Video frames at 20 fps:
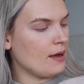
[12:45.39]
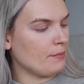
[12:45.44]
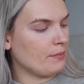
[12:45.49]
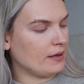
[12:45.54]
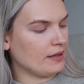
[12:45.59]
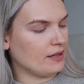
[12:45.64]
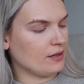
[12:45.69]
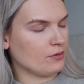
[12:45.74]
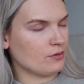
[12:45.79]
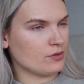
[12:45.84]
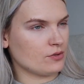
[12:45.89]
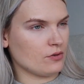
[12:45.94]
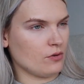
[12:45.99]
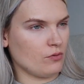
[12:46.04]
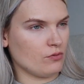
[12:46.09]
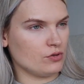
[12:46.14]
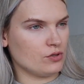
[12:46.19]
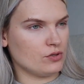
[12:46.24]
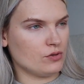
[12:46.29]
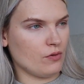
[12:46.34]
But there was
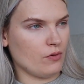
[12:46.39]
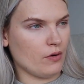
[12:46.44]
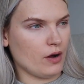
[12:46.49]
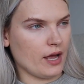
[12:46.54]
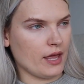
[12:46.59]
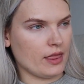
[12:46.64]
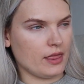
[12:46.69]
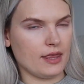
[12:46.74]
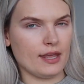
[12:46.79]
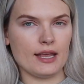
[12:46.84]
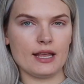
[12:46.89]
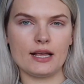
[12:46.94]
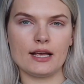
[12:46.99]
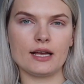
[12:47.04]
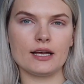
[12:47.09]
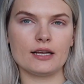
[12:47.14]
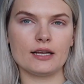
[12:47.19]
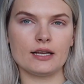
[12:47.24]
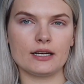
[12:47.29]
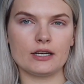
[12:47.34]
also, I
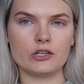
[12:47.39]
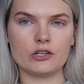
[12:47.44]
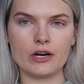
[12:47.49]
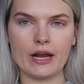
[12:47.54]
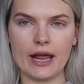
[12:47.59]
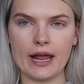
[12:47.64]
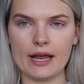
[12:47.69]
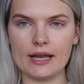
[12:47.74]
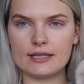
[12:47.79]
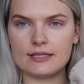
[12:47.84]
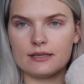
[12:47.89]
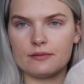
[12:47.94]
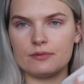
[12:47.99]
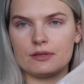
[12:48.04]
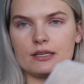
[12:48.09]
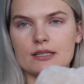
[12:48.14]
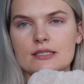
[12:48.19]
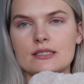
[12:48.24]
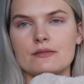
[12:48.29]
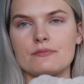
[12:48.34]
think, gray,
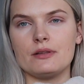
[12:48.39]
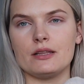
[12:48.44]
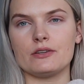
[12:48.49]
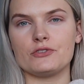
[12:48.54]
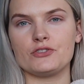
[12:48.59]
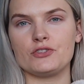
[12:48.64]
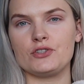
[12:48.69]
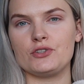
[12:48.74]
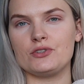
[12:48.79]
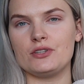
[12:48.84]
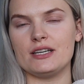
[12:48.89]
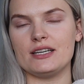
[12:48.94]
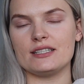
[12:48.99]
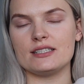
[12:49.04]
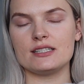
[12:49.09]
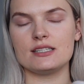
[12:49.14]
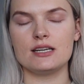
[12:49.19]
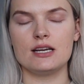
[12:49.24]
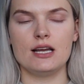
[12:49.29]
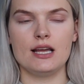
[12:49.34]
something similar to
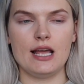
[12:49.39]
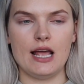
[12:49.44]
this.